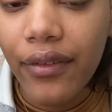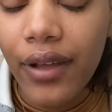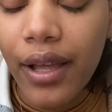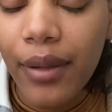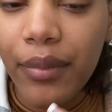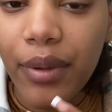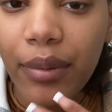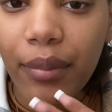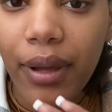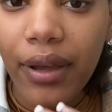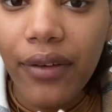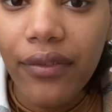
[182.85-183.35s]
I
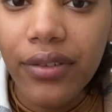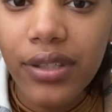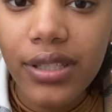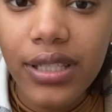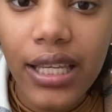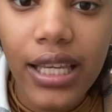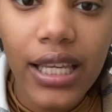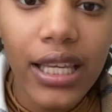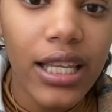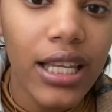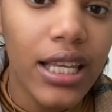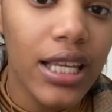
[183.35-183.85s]
mean, my
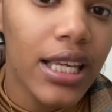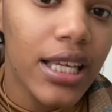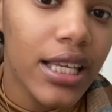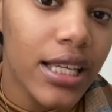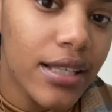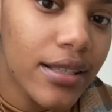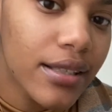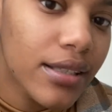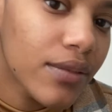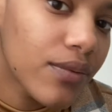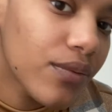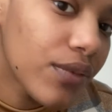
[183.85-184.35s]
skin
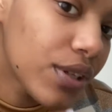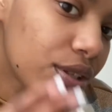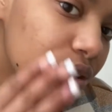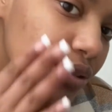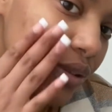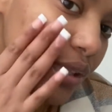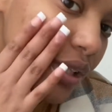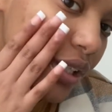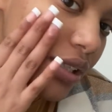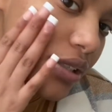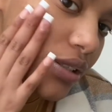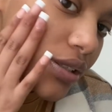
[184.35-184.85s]
is
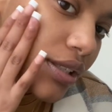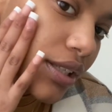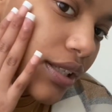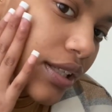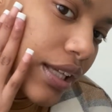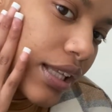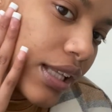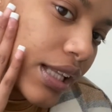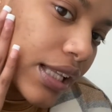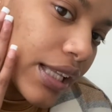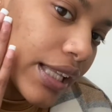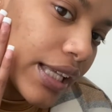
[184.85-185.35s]
visually
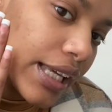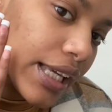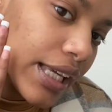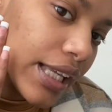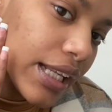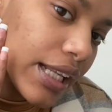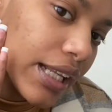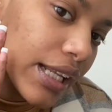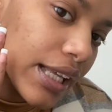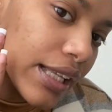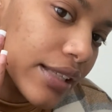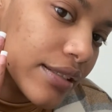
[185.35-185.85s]

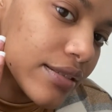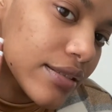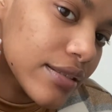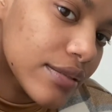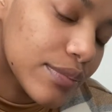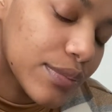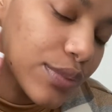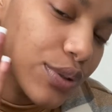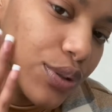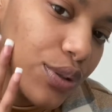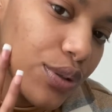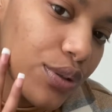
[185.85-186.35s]
clean and
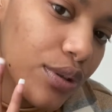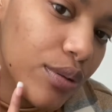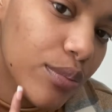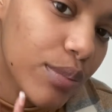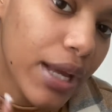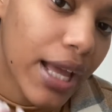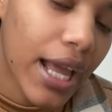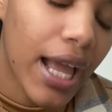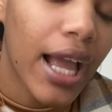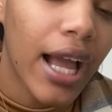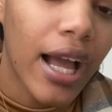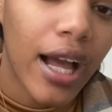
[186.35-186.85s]
smooth,
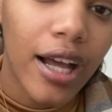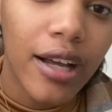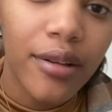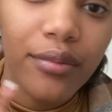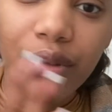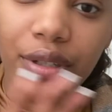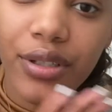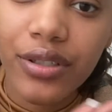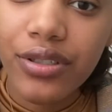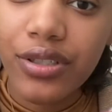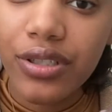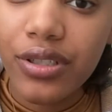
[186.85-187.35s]
but
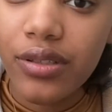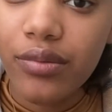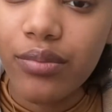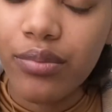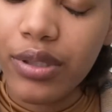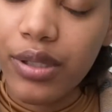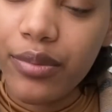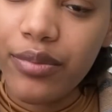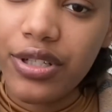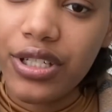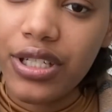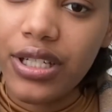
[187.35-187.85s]
there's just
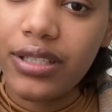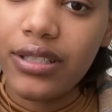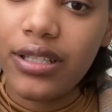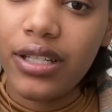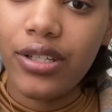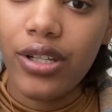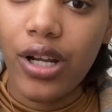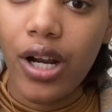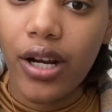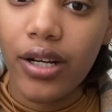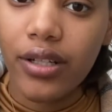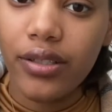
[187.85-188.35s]
blemishes and
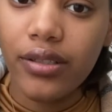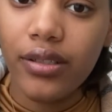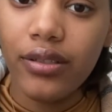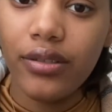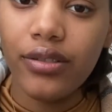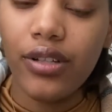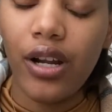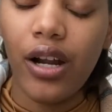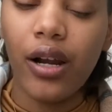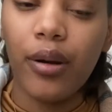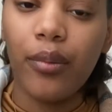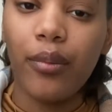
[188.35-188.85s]

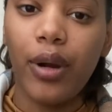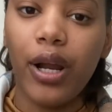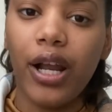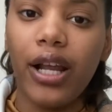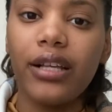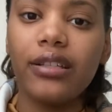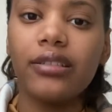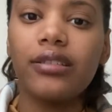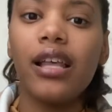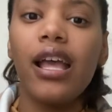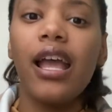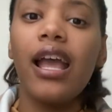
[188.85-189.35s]
dark
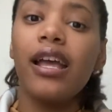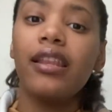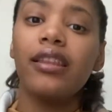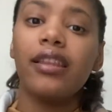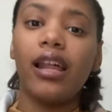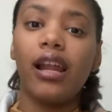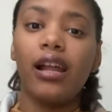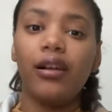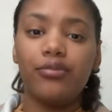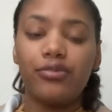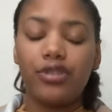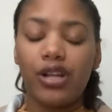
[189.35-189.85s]
marks that
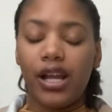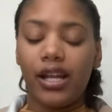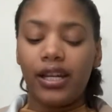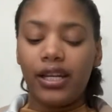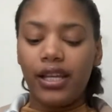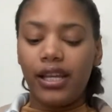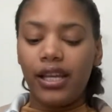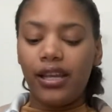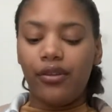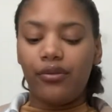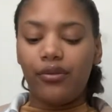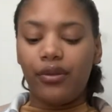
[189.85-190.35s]
I'm trying to
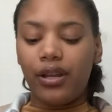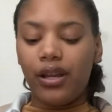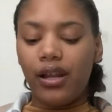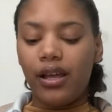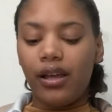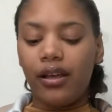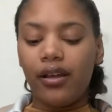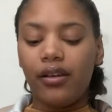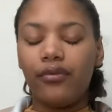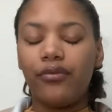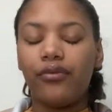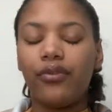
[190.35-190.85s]
get rid
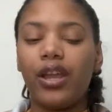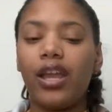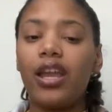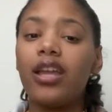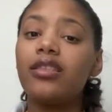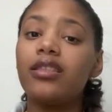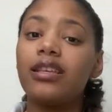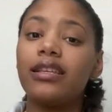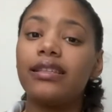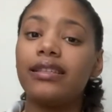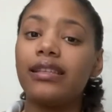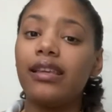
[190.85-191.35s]
of.
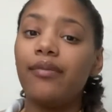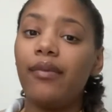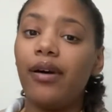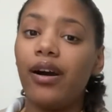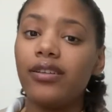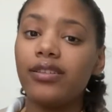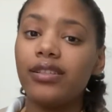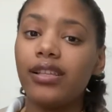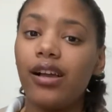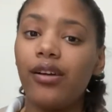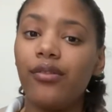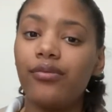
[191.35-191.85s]
And the
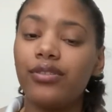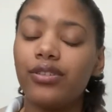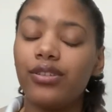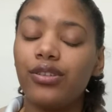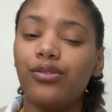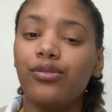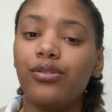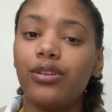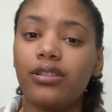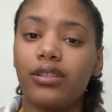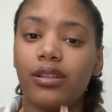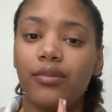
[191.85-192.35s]
Seamoss helps
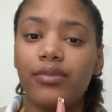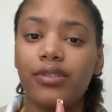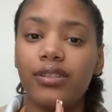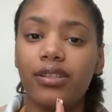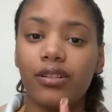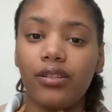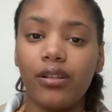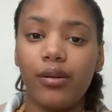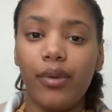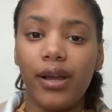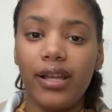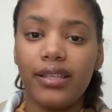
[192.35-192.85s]
too, because I'm
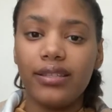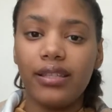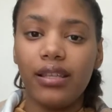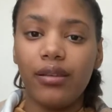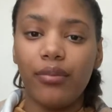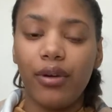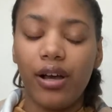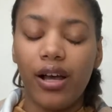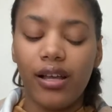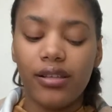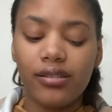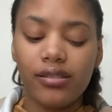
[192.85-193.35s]
still on my
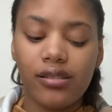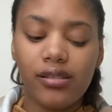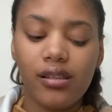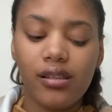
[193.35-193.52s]
Seamoss.